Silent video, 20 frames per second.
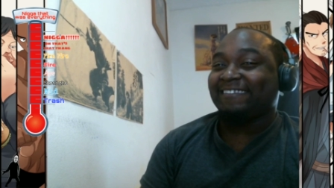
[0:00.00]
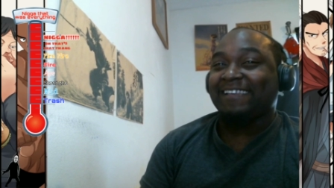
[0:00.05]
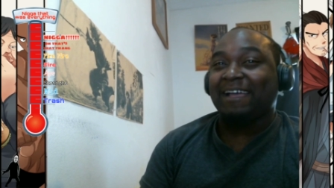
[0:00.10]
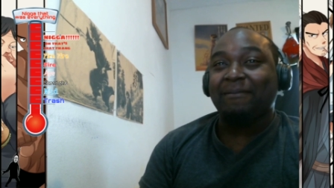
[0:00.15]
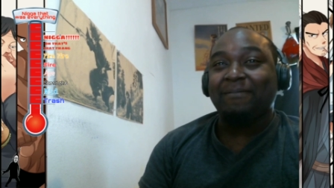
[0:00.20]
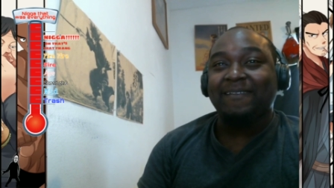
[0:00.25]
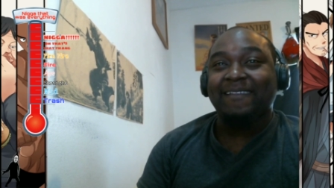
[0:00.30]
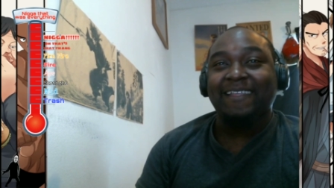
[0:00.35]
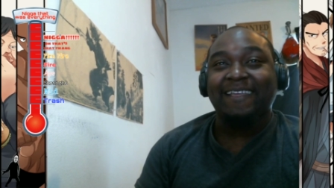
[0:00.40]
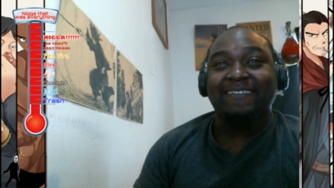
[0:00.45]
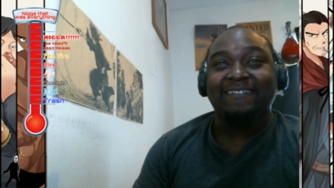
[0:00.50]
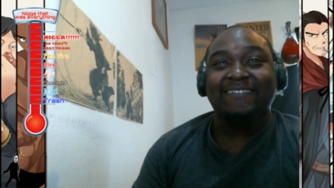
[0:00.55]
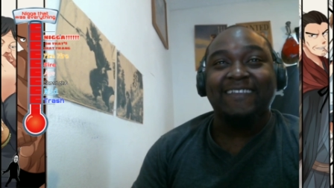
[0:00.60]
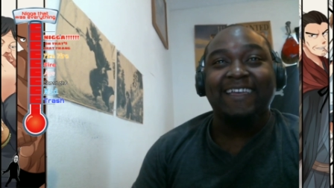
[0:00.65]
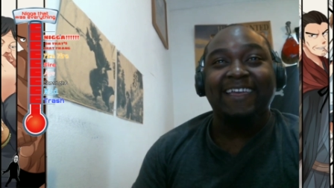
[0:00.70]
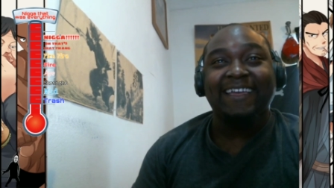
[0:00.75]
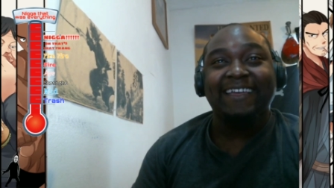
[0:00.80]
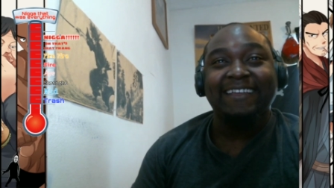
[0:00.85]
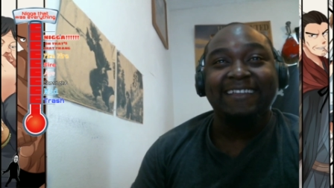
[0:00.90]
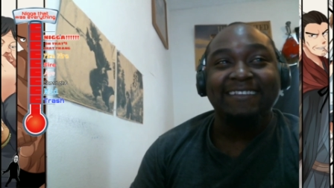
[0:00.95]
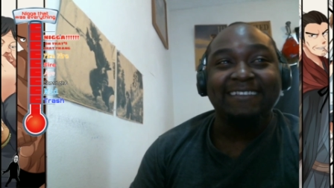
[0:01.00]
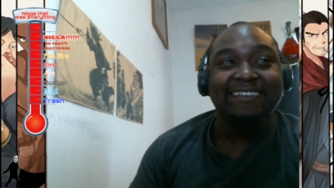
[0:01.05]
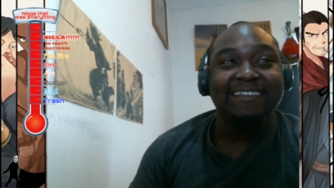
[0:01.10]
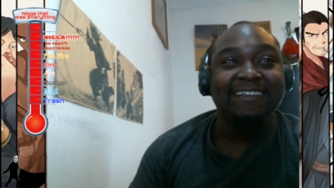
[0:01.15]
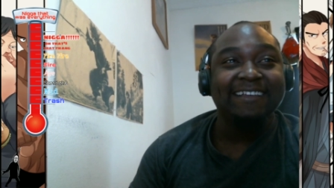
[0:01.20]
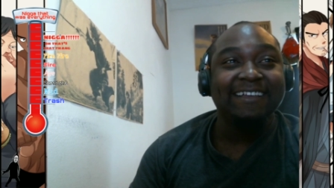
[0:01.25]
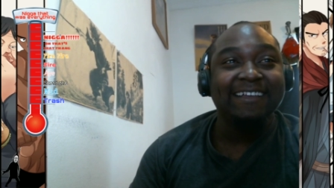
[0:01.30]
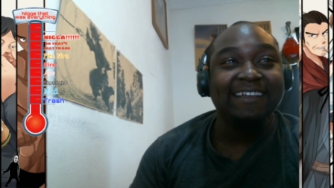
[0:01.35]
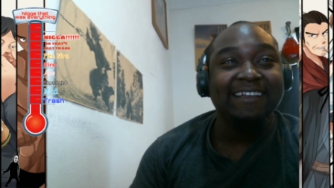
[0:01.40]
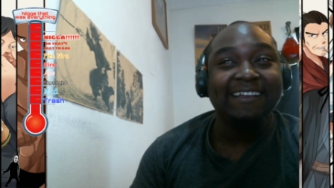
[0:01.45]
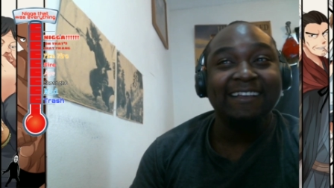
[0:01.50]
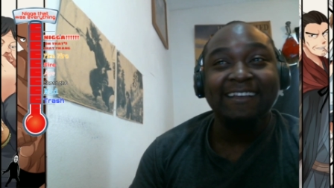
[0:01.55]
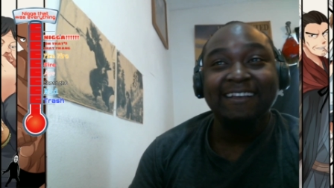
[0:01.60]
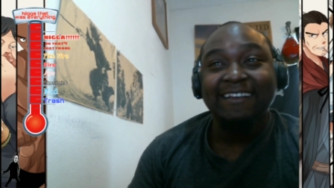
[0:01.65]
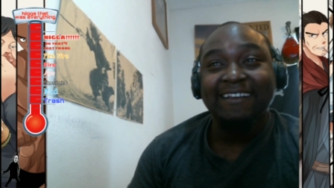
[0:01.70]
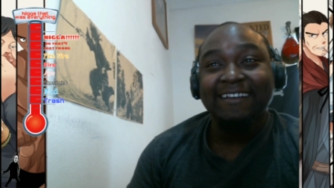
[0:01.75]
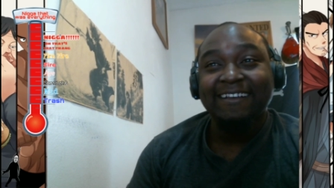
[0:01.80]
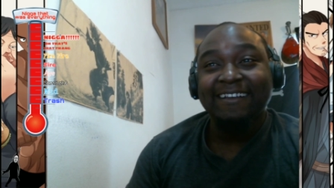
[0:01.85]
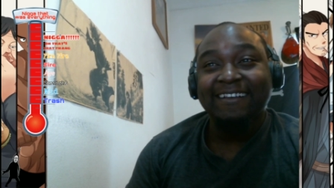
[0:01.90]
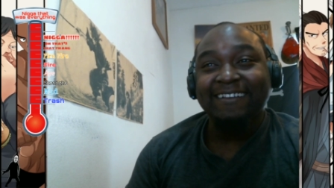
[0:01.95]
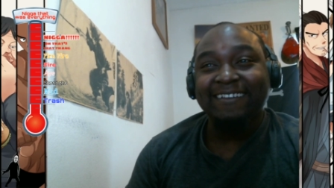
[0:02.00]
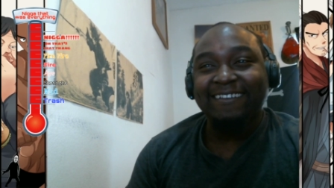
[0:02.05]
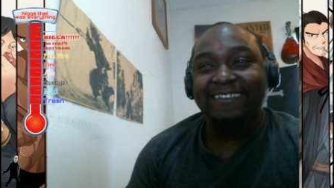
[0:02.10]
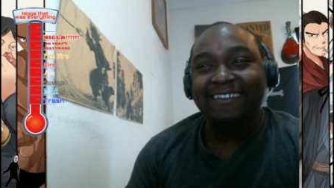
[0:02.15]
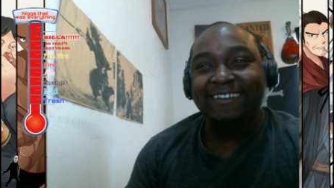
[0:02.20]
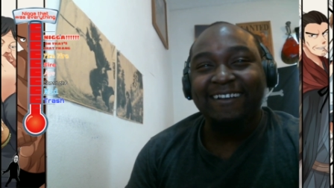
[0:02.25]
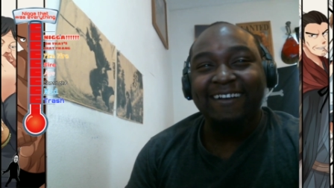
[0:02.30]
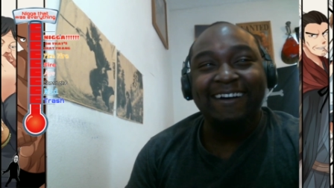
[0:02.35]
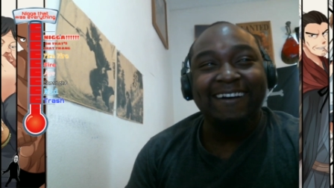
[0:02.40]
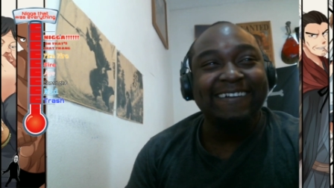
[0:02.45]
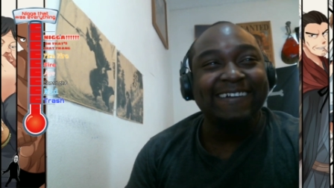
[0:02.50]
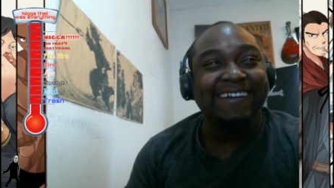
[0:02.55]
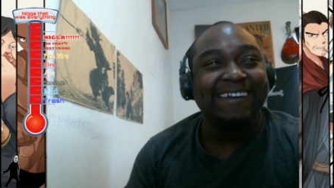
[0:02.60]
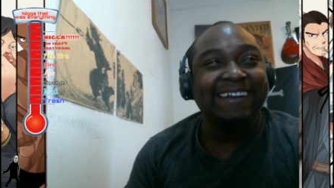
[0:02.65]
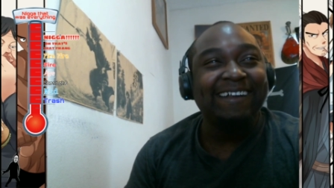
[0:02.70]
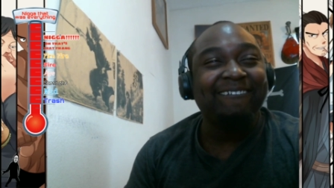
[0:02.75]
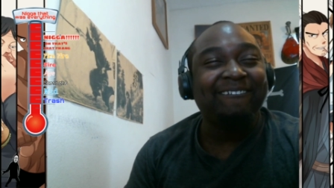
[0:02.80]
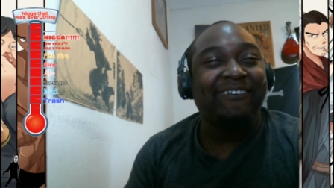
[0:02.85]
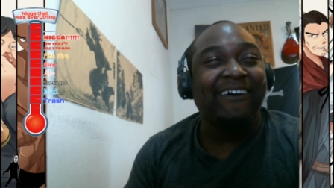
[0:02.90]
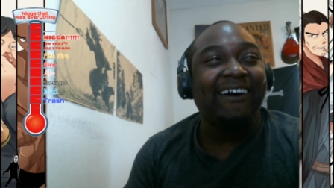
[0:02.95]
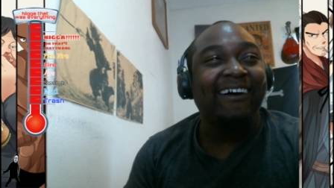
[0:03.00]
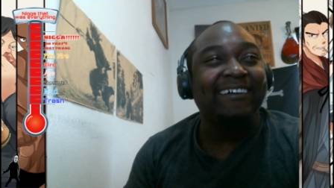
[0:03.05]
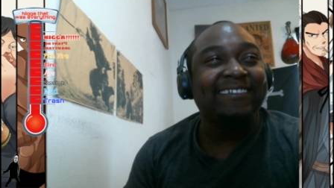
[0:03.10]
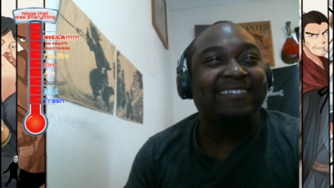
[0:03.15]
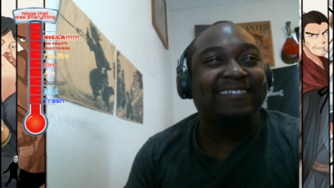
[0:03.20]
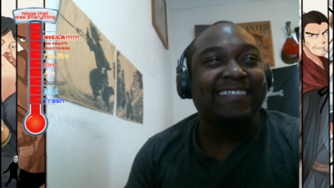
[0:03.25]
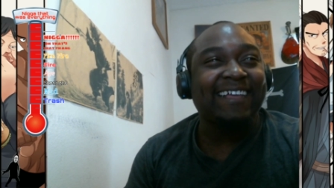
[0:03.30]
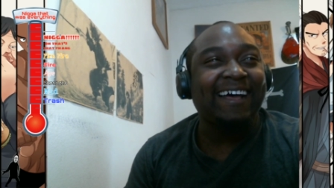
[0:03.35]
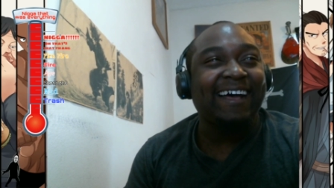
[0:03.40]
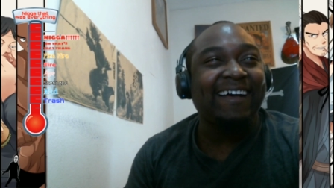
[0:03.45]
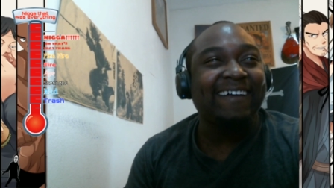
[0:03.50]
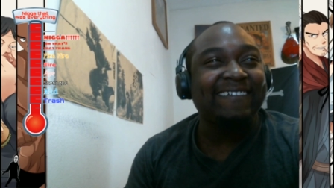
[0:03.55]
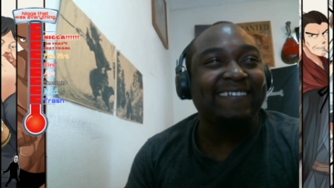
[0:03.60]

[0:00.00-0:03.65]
top of the chain. Yo, in the post up.